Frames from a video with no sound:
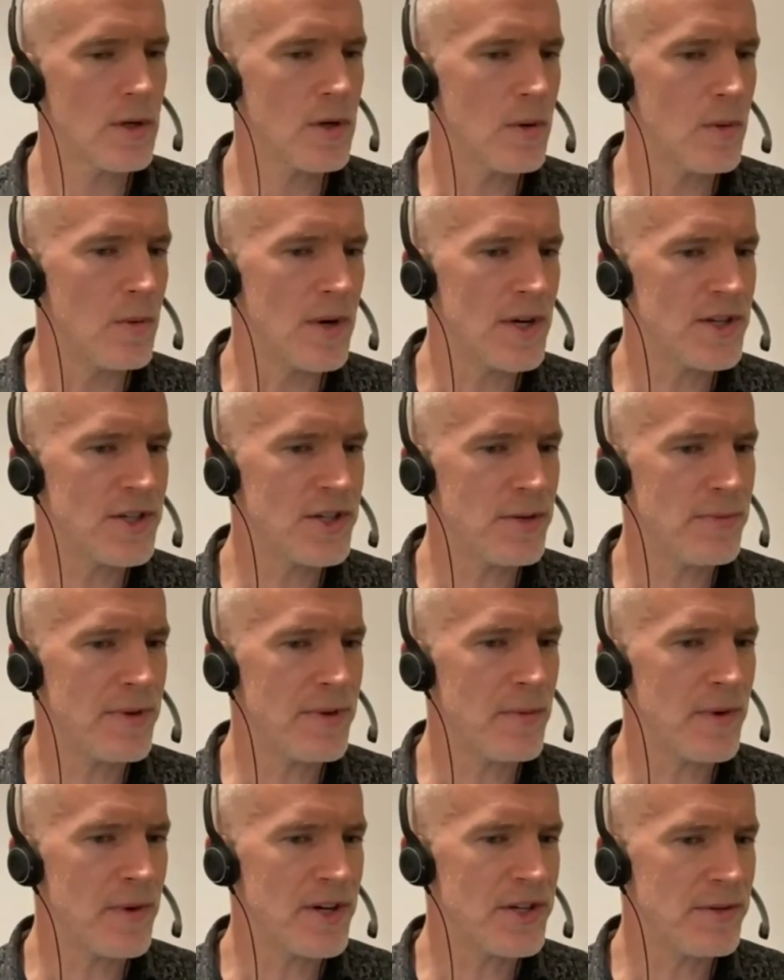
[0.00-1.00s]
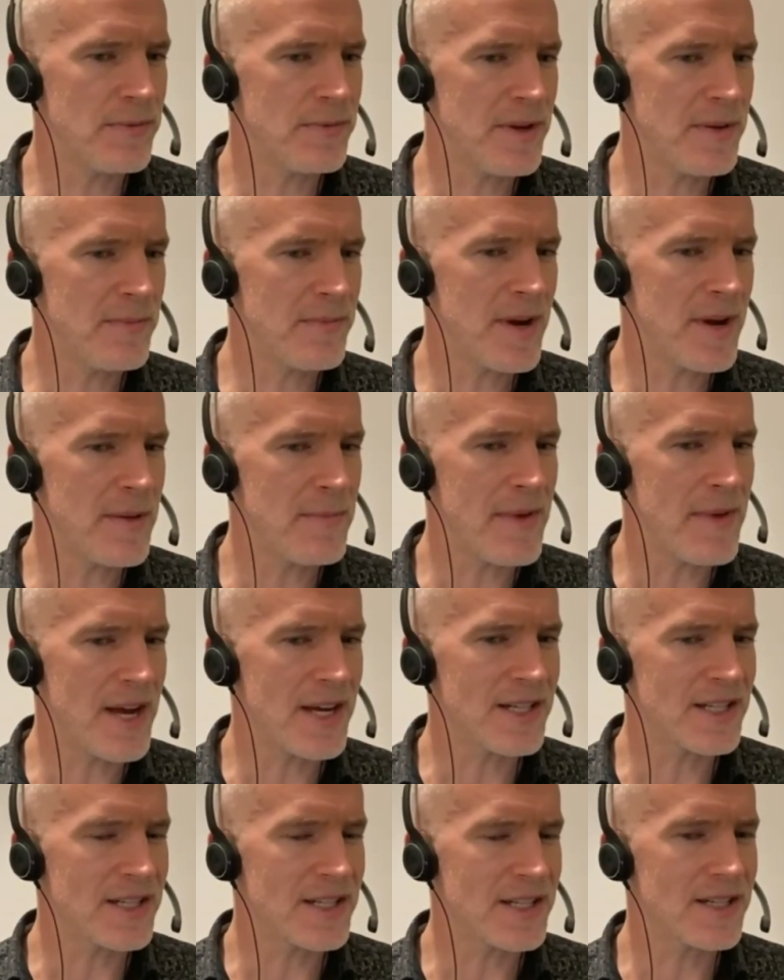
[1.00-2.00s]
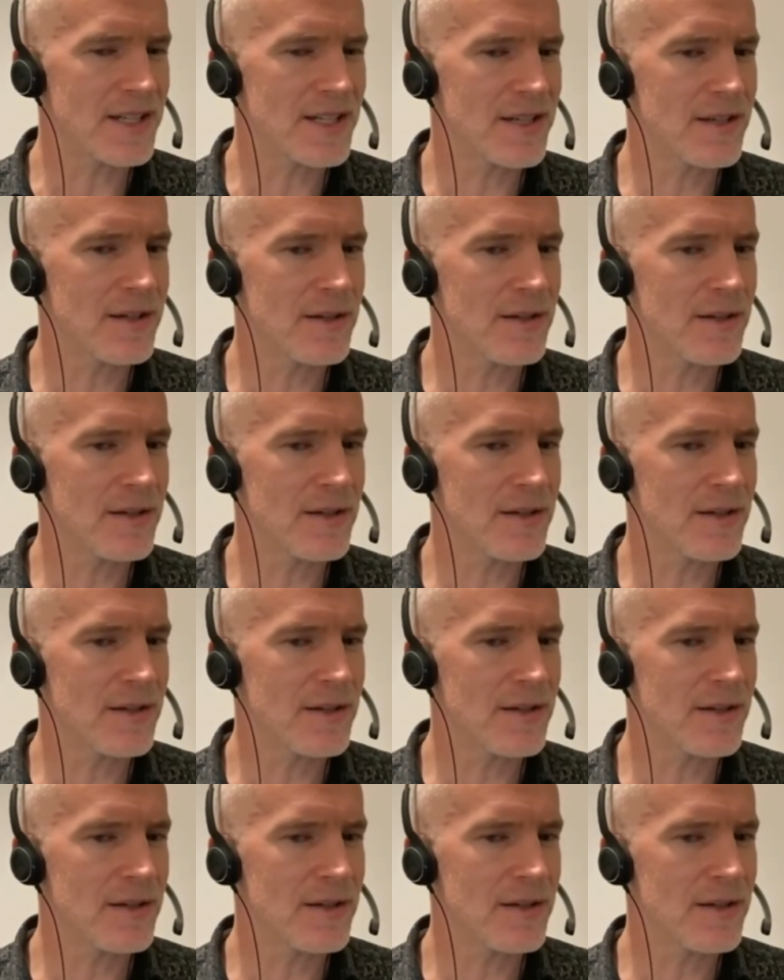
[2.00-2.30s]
What do you mean? What do you mean by masks?